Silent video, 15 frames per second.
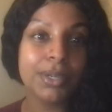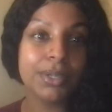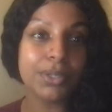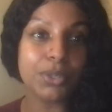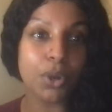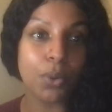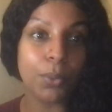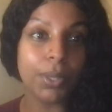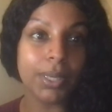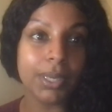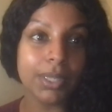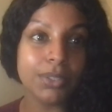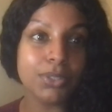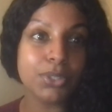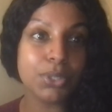going
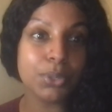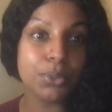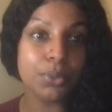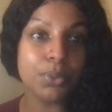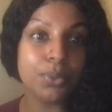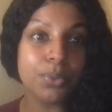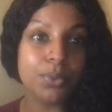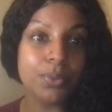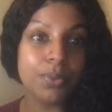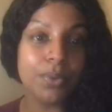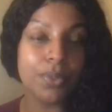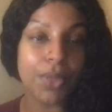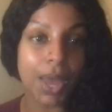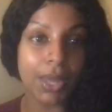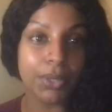into
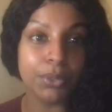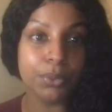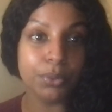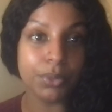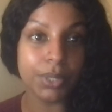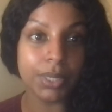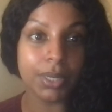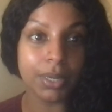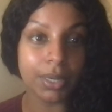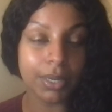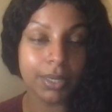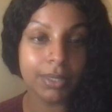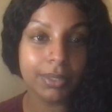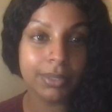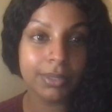that new
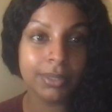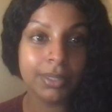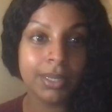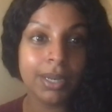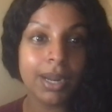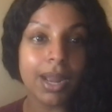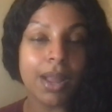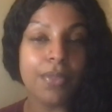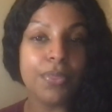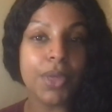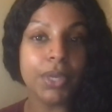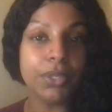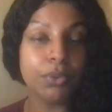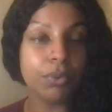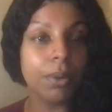year, and
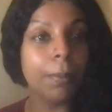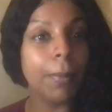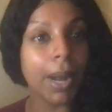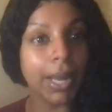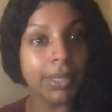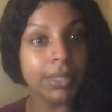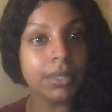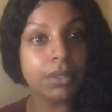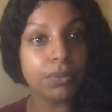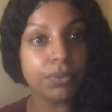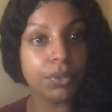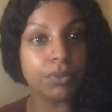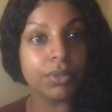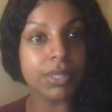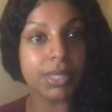that you're reminded of
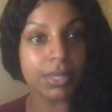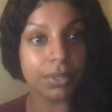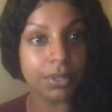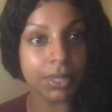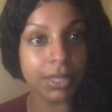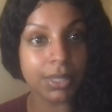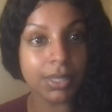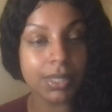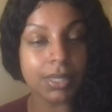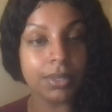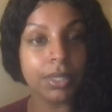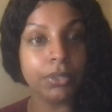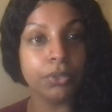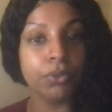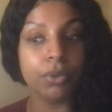your resilience, and
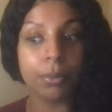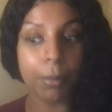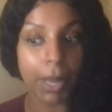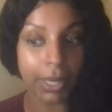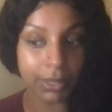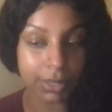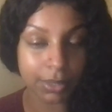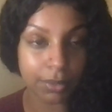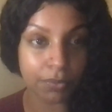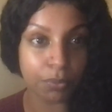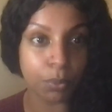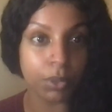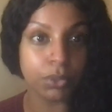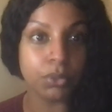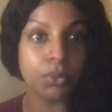that you're reminded of
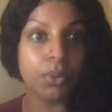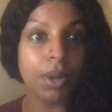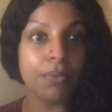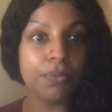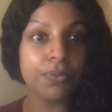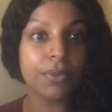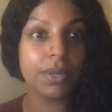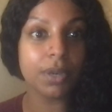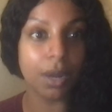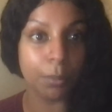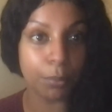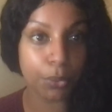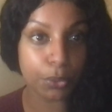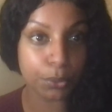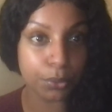what you have come
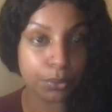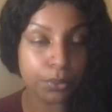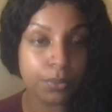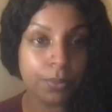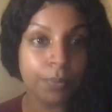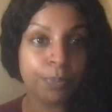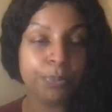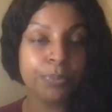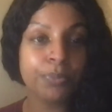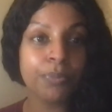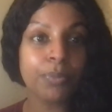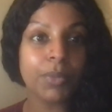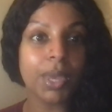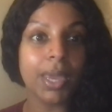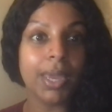through
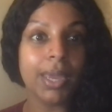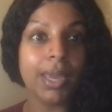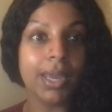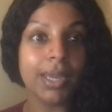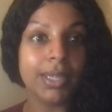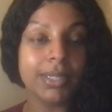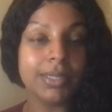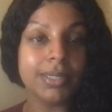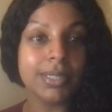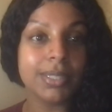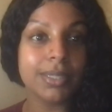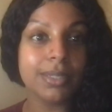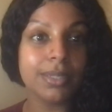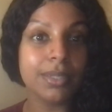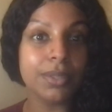and
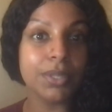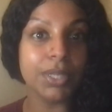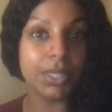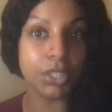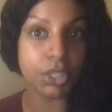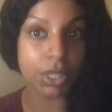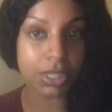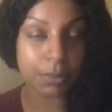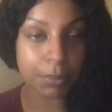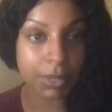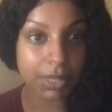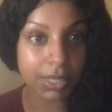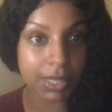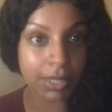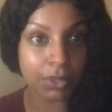the
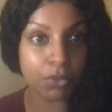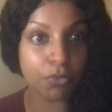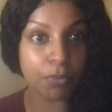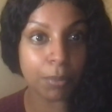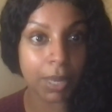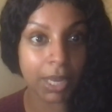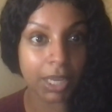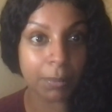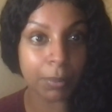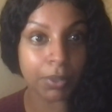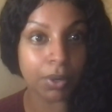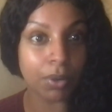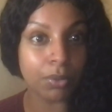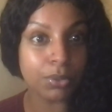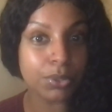adjustments that you've made, but
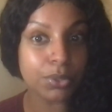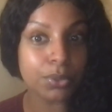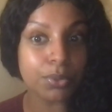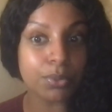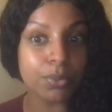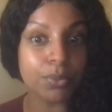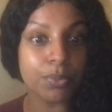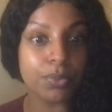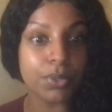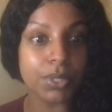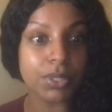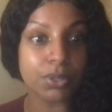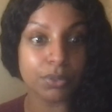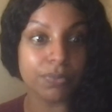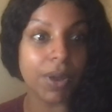also the
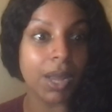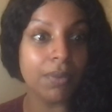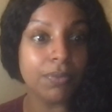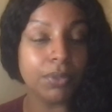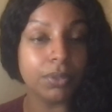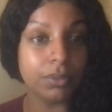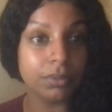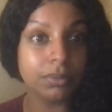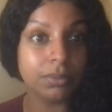survival